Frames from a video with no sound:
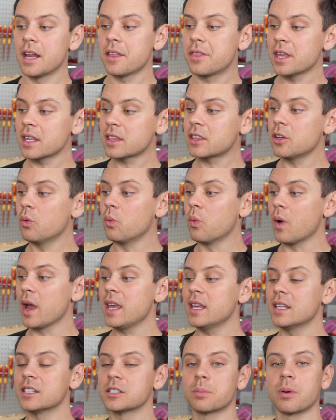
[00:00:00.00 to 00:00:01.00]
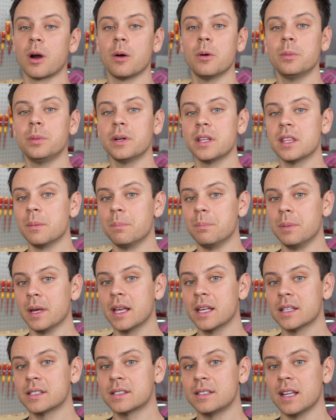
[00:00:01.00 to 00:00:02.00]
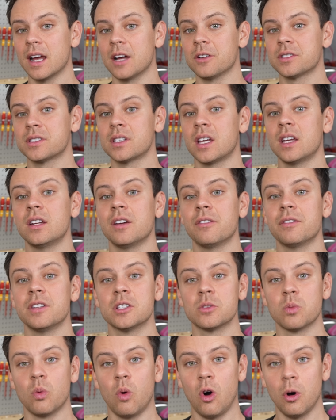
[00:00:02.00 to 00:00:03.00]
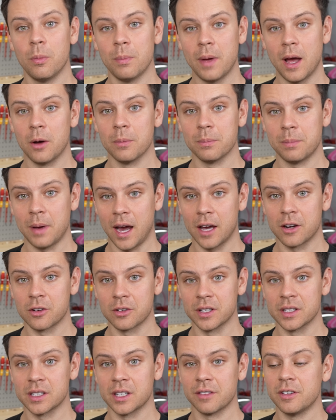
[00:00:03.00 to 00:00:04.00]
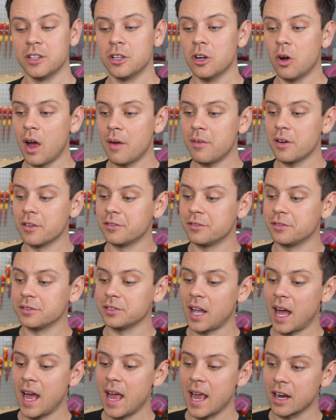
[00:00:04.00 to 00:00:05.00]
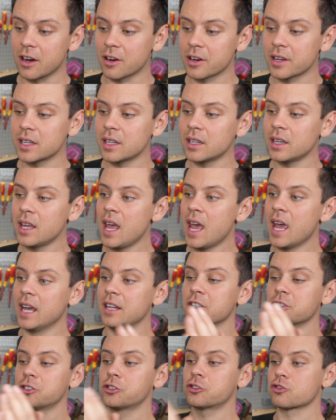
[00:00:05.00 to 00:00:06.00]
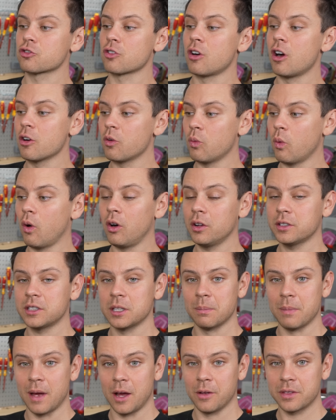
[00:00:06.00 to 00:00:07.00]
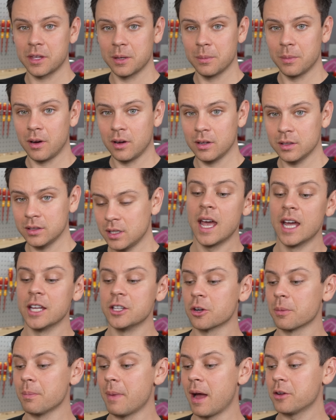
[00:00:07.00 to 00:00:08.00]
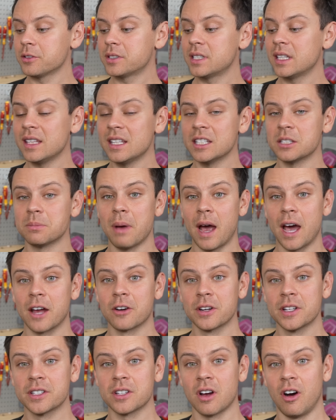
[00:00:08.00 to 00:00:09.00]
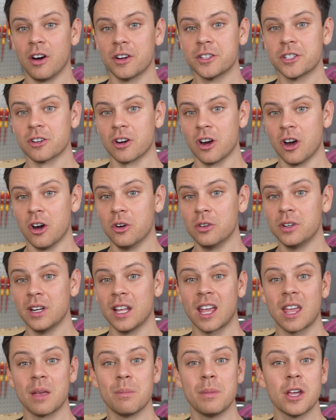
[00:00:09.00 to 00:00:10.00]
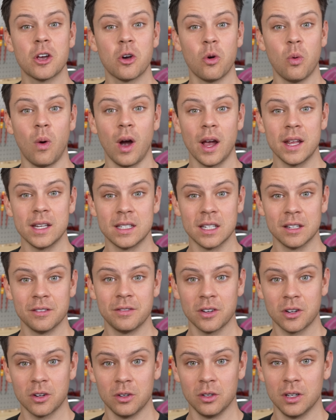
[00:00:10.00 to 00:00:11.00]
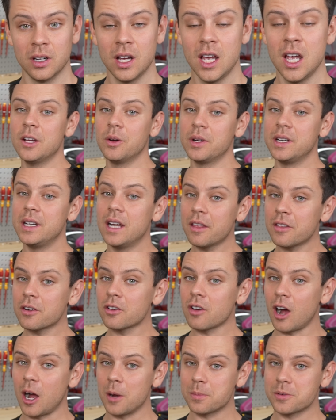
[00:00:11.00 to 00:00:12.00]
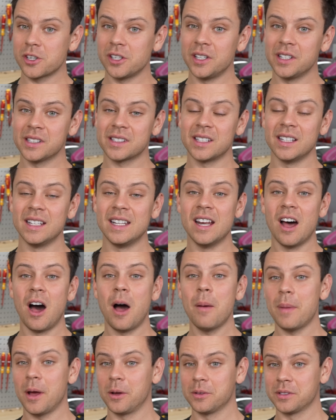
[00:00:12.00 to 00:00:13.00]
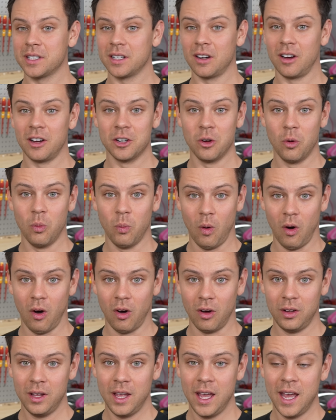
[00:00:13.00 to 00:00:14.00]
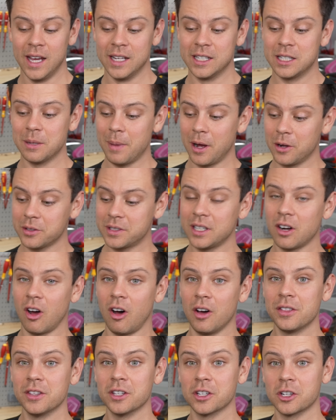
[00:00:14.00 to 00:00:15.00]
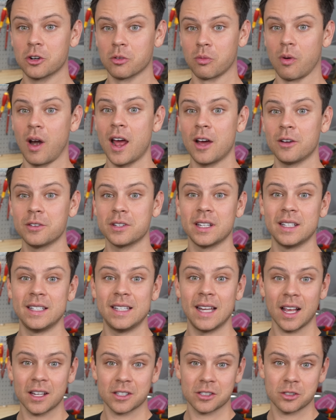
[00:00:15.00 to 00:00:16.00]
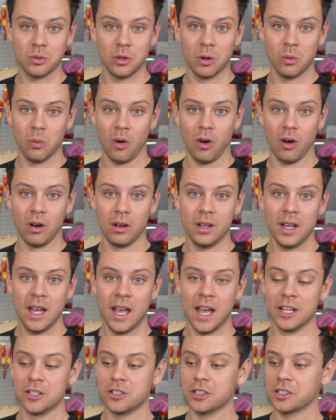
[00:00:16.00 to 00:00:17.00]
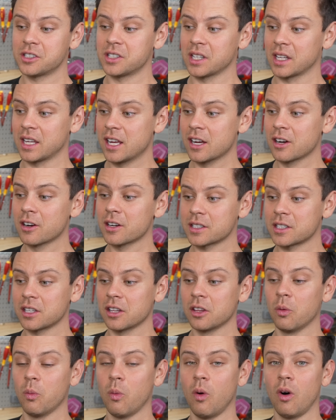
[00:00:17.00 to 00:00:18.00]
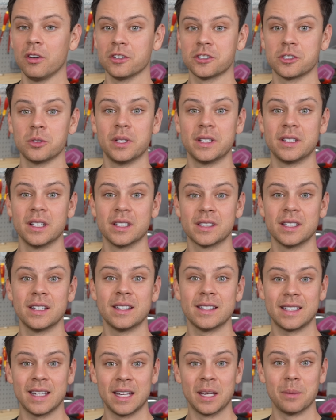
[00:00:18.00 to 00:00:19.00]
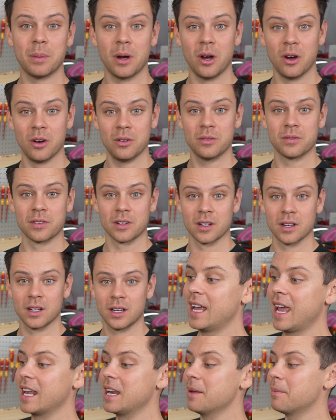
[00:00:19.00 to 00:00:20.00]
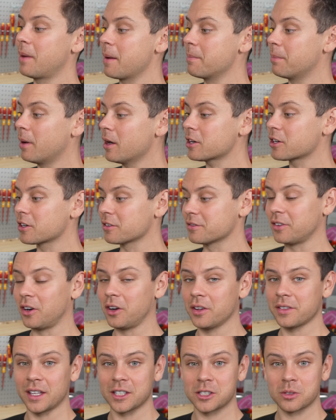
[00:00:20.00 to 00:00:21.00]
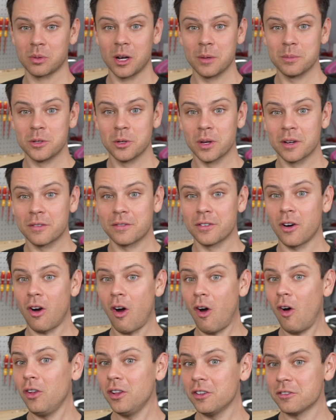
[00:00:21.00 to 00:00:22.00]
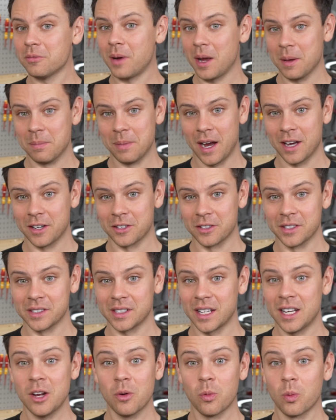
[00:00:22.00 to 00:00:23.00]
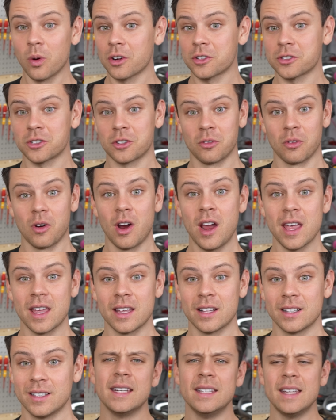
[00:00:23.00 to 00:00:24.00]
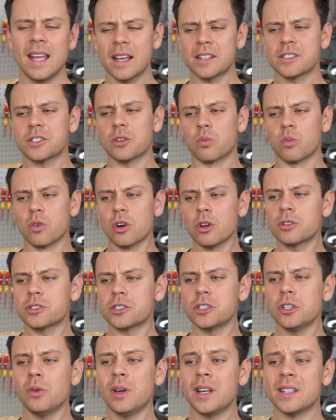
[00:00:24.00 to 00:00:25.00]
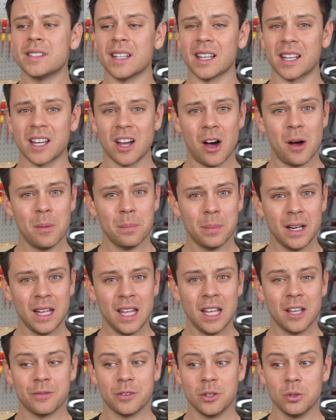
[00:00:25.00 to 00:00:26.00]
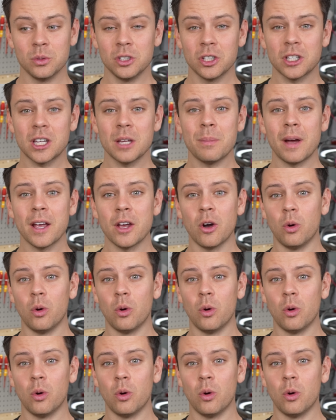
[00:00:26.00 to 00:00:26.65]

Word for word: I think the weight is probably the biggest downside of these wall mount batteries. If you don't have a flat area and a strong wall to mount them on, and you're mounting these batteries on your own, it can be quite difficult. Now, another option is to not mount it on a wall and to mount it on the ground next to a wall. And just secure it to the wall so it doesn't tip over. And in my bunker vault, that's what I'm doing for all of my batteries, and it works great. Next, Ruixu is a company. If you look at my